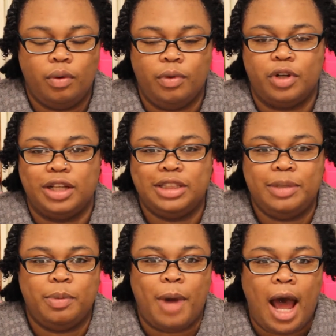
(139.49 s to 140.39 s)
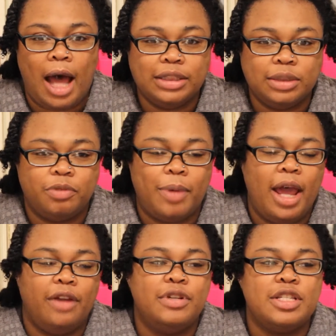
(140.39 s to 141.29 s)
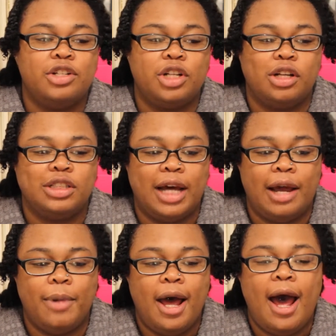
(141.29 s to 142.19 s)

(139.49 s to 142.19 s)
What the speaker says: with regards to keeping my hands above my head for such a long time.